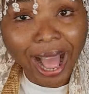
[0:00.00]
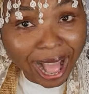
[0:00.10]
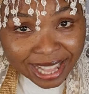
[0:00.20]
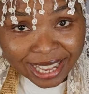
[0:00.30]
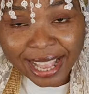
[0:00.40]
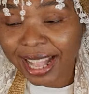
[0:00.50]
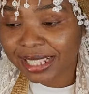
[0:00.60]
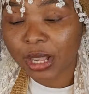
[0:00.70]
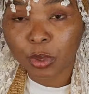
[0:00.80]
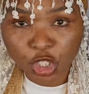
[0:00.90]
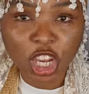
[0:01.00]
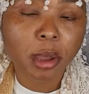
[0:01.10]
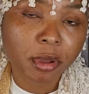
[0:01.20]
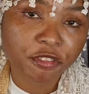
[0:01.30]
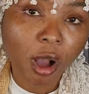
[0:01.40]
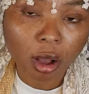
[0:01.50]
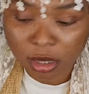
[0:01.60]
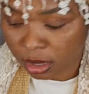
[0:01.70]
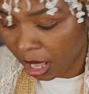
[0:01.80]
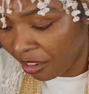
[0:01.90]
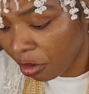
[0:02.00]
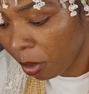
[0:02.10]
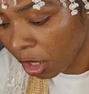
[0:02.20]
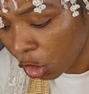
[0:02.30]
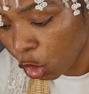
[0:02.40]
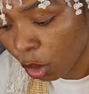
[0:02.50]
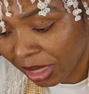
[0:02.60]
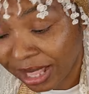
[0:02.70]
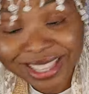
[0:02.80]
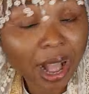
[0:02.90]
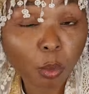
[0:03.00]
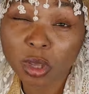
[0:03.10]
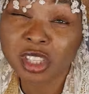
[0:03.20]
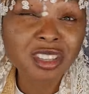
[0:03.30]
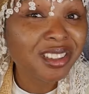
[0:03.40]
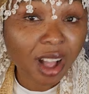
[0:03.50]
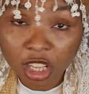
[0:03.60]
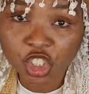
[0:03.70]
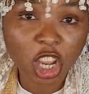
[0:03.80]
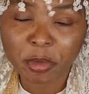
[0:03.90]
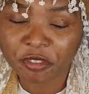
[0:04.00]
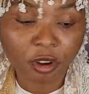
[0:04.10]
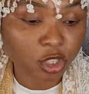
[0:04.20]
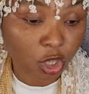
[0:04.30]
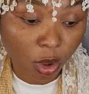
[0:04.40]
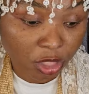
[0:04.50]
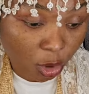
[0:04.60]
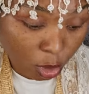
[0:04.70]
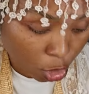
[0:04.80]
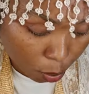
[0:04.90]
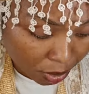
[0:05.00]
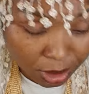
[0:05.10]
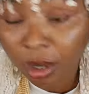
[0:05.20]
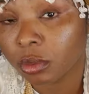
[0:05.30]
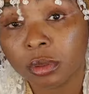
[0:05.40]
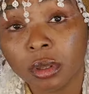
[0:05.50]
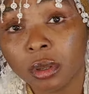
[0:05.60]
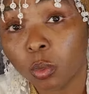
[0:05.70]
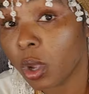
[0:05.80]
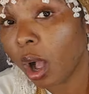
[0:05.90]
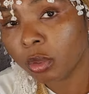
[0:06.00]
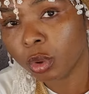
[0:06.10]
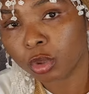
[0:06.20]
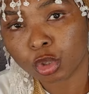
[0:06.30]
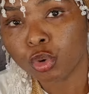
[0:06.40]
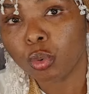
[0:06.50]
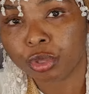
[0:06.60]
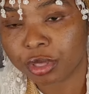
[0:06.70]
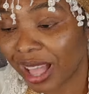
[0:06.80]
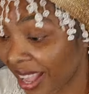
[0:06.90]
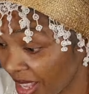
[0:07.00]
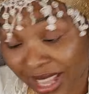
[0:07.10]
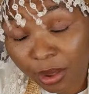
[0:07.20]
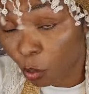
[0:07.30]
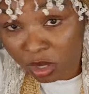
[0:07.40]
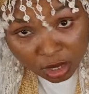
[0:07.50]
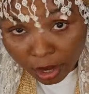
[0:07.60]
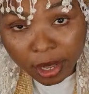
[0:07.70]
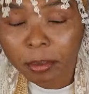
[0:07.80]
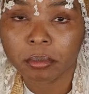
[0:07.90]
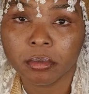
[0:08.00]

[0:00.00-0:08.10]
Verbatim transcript: And again, I said with Jamie Foxx, everybody know that that was not Jamie Foxx out there running up and down. We all know the truth, that it was not him.